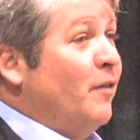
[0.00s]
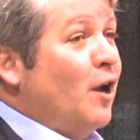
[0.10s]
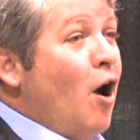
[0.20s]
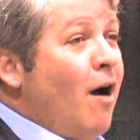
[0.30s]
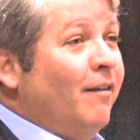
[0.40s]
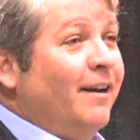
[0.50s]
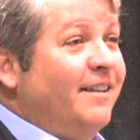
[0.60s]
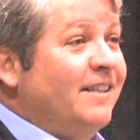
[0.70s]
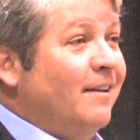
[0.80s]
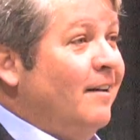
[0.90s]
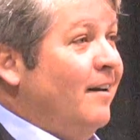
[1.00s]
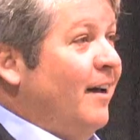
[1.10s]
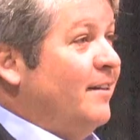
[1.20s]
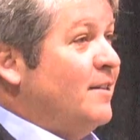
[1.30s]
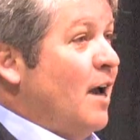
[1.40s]
in the colonies
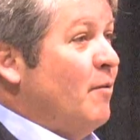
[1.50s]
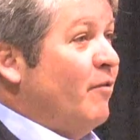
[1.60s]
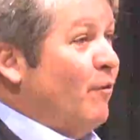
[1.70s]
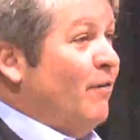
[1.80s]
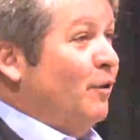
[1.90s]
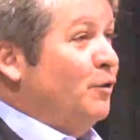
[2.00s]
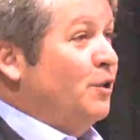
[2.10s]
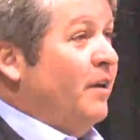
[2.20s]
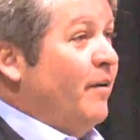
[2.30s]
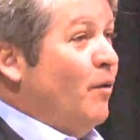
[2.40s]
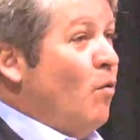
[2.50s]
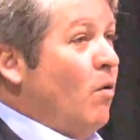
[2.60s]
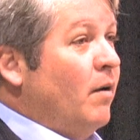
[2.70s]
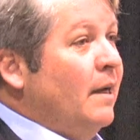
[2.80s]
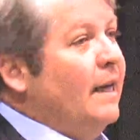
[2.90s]
at the time of the Revolutionary
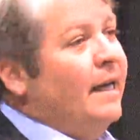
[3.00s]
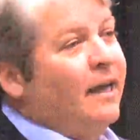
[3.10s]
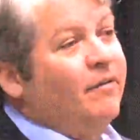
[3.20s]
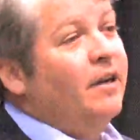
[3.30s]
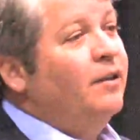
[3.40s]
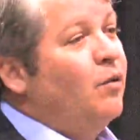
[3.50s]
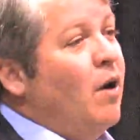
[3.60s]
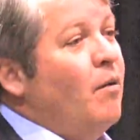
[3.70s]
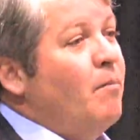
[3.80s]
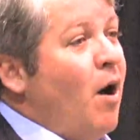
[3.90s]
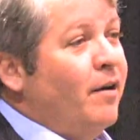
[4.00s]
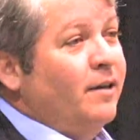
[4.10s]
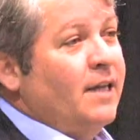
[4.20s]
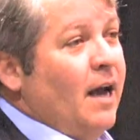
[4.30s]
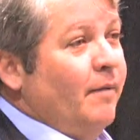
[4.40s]
War. Even into our
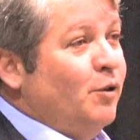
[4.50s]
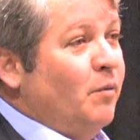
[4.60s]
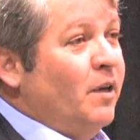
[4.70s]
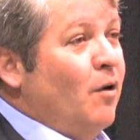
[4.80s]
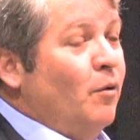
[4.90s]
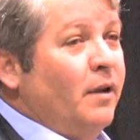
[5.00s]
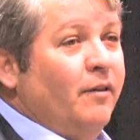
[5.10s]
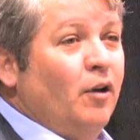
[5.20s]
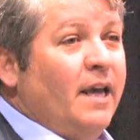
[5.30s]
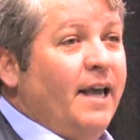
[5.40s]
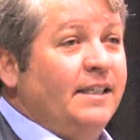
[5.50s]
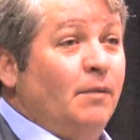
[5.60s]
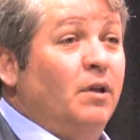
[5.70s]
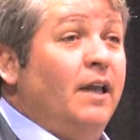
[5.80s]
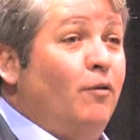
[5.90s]
modern times, when we go and look at
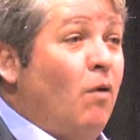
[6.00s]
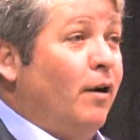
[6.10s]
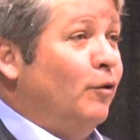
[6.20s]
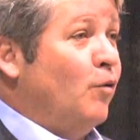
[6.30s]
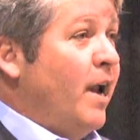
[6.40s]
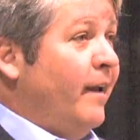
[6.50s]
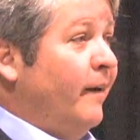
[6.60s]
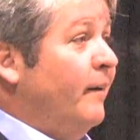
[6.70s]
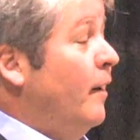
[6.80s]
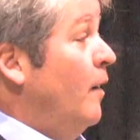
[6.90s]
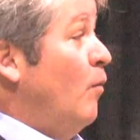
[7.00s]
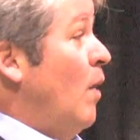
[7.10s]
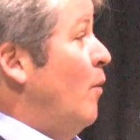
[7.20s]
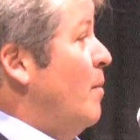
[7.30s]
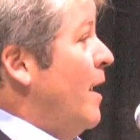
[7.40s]
someone like Ronald Reagan,
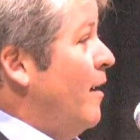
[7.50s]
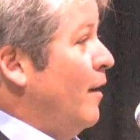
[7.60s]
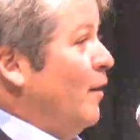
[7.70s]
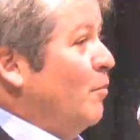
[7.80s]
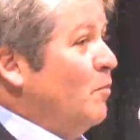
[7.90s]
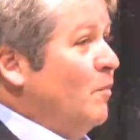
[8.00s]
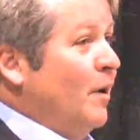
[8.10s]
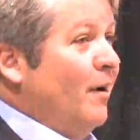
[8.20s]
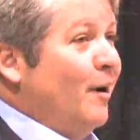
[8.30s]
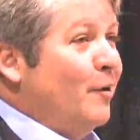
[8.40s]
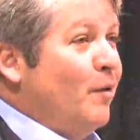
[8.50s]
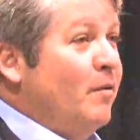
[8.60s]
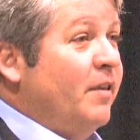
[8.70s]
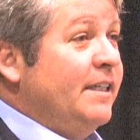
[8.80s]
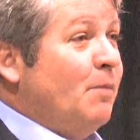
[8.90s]
while we may not all agree
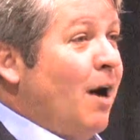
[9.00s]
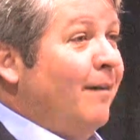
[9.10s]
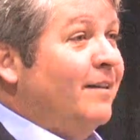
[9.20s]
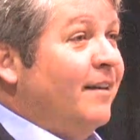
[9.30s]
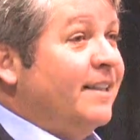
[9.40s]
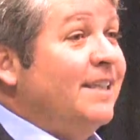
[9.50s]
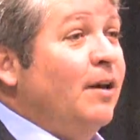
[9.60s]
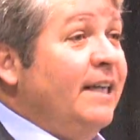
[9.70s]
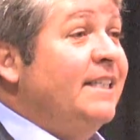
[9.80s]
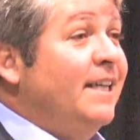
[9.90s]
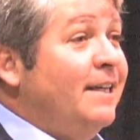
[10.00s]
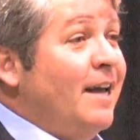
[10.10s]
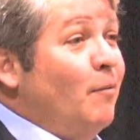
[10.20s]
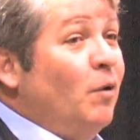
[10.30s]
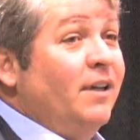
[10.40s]
with his politics, his
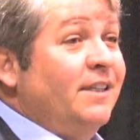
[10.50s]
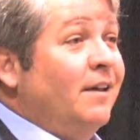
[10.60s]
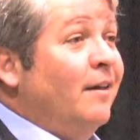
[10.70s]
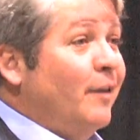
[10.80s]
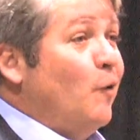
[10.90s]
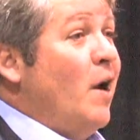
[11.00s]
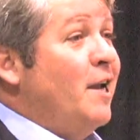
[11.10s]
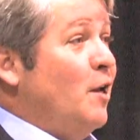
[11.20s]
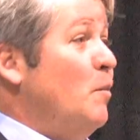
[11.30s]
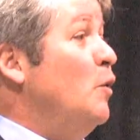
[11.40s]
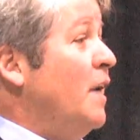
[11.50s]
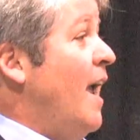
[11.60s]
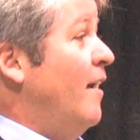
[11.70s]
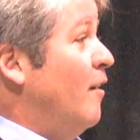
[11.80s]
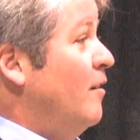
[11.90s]
nickname was the Great
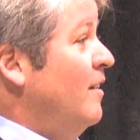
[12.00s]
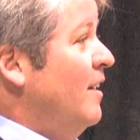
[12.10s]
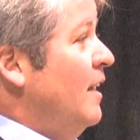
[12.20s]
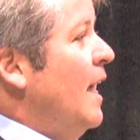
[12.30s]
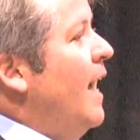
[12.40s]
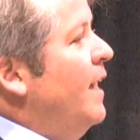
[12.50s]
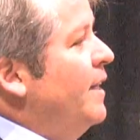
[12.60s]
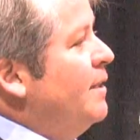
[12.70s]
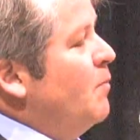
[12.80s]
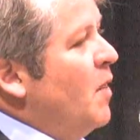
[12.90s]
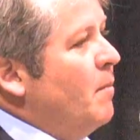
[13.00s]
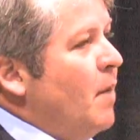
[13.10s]
Communicator. And it's the